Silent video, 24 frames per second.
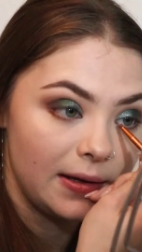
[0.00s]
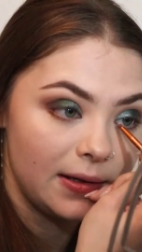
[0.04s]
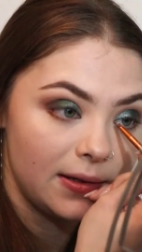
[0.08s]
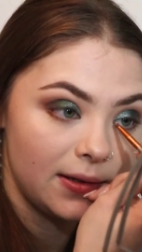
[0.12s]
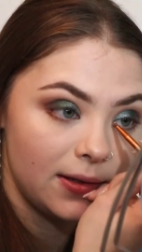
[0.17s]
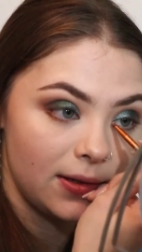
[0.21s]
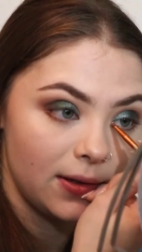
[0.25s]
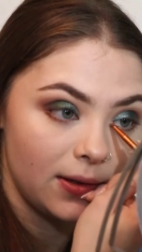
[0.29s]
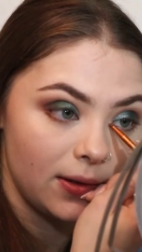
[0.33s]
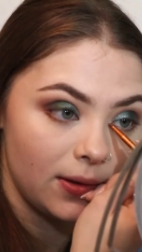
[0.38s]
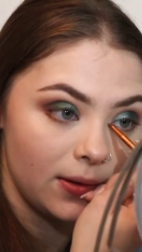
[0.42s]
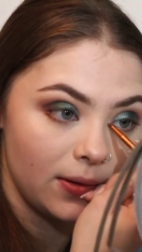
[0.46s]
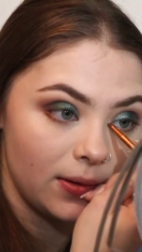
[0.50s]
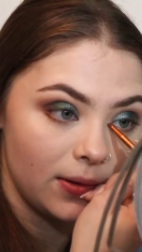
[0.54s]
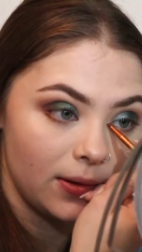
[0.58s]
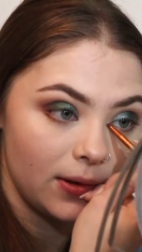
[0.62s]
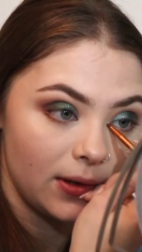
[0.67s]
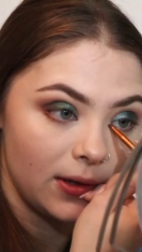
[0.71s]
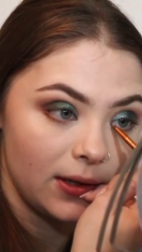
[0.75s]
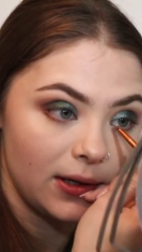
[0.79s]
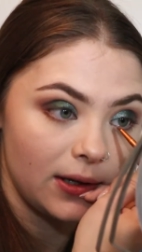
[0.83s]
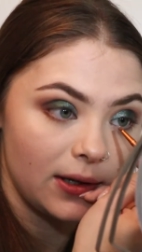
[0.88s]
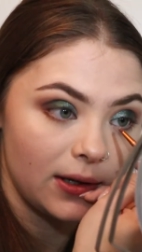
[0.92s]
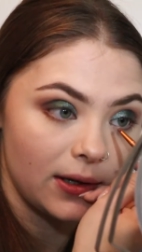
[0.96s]
into
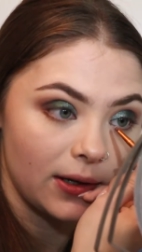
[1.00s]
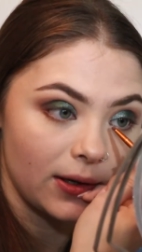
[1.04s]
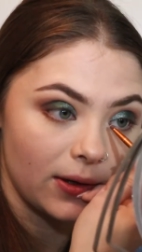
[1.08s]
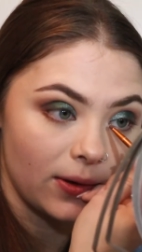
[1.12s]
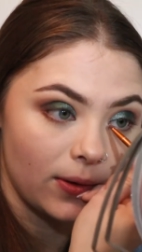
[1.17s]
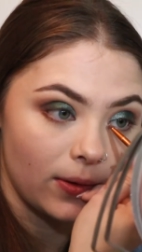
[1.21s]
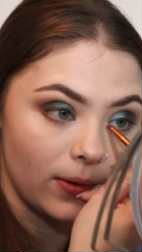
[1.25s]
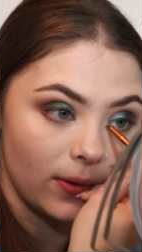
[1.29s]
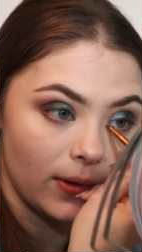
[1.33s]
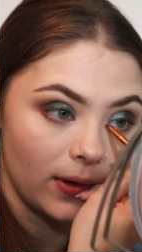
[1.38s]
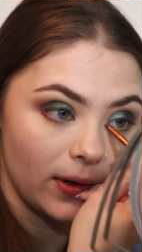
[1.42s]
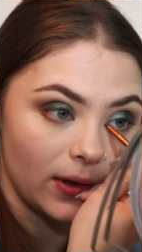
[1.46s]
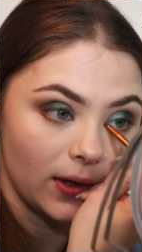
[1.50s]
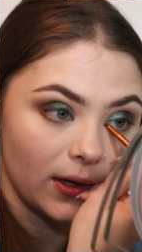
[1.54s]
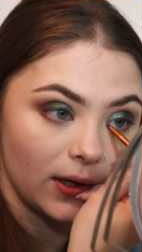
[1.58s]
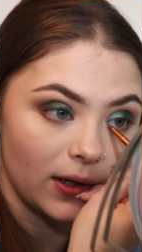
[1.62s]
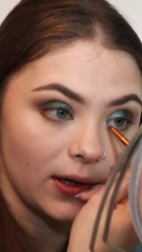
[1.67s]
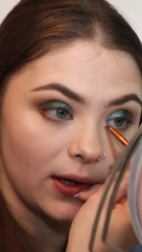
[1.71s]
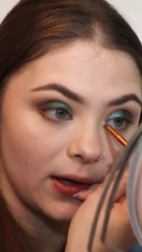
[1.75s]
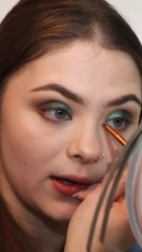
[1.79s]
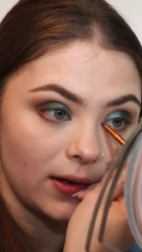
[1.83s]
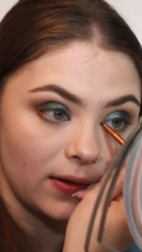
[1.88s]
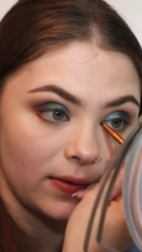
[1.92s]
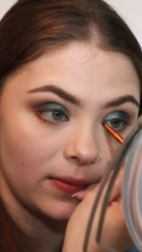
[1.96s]
the inner corner
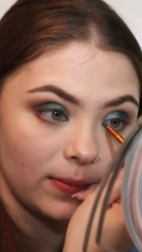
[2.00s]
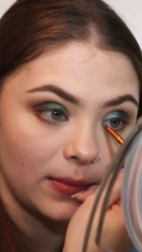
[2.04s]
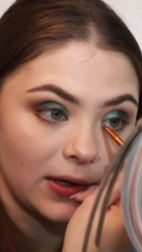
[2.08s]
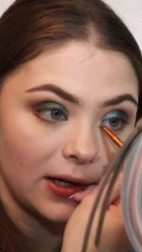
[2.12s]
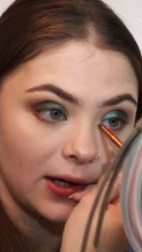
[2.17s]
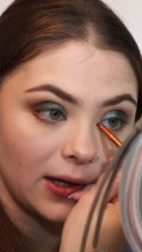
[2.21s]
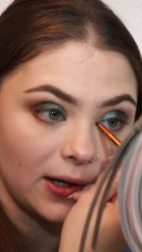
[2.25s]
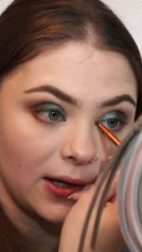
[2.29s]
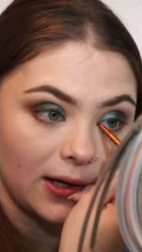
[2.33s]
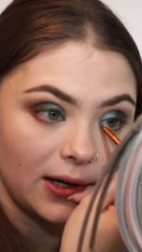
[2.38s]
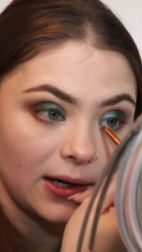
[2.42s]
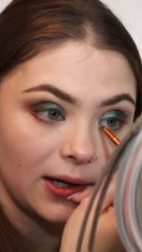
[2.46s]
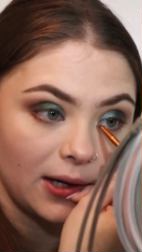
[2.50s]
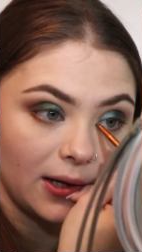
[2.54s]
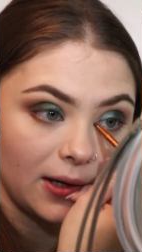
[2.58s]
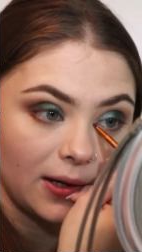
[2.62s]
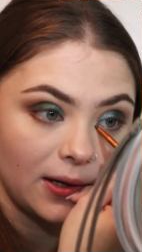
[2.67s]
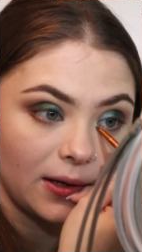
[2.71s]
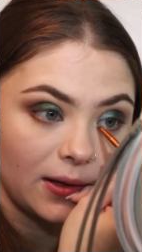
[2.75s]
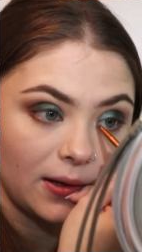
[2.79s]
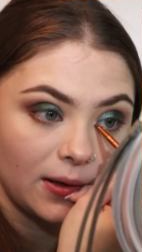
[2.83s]
of my eye.